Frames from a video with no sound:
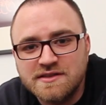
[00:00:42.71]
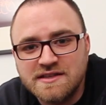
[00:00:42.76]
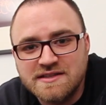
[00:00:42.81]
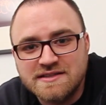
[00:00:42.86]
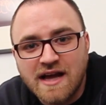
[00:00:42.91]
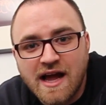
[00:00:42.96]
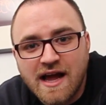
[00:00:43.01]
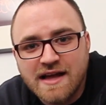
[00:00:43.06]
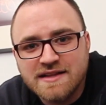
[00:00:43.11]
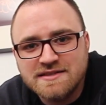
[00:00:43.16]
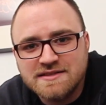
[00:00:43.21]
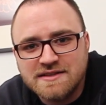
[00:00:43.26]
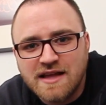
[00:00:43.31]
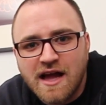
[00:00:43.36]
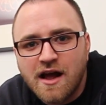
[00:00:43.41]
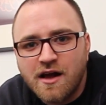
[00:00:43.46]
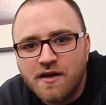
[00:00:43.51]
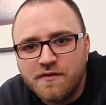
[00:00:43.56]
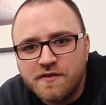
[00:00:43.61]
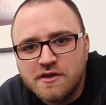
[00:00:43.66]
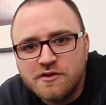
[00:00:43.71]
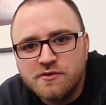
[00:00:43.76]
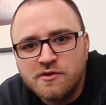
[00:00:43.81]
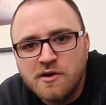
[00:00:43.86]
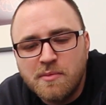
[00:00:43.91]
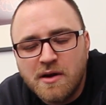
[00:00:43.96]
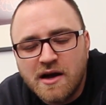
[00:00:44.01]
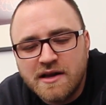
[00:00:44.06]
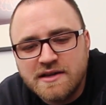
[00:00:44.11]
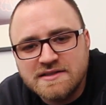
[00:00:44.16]
design style, the
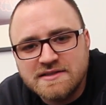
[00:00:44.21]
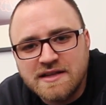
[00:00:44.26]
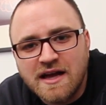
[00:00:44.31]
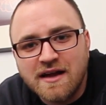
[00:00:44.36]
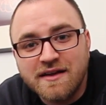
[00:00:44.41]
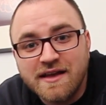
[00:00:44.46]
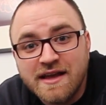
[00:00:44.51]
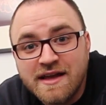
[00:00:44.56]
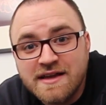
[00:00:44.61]
unibody style,